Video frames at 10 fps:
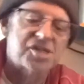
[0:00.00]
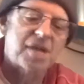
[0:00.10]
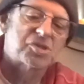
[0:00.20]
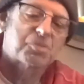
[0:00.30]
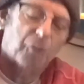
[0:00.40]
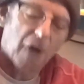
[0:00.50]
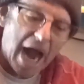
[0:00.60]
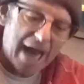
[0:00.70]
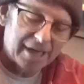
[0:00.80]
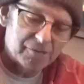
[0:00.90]
His name was
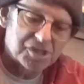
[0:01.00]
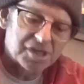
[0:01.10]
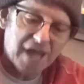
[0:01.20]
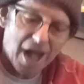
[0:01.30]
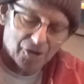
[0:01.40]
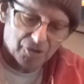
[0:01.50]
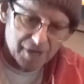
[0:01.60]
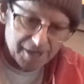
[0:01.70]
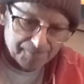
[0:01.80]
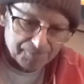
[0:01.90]
Brian. He was in
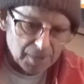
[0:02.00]
Calgary.